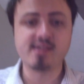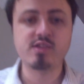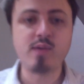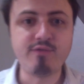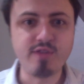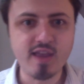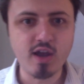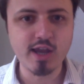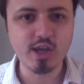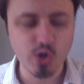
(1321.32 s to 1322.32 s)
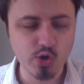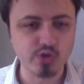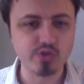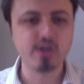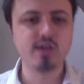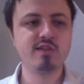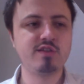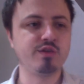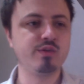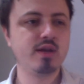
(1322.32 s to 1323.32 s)
to do everything I could
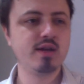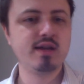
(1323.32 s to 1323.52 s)
to